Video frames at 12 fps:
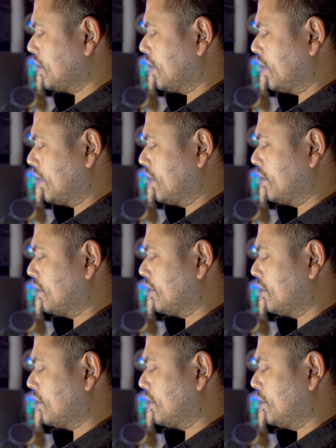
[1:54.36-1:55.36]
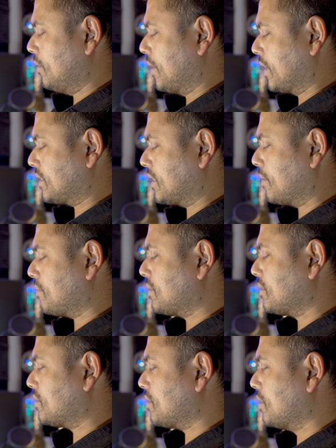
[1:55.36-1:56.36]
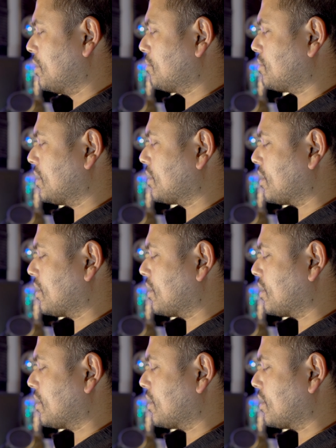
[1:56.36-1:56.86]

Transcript: and you accept terms and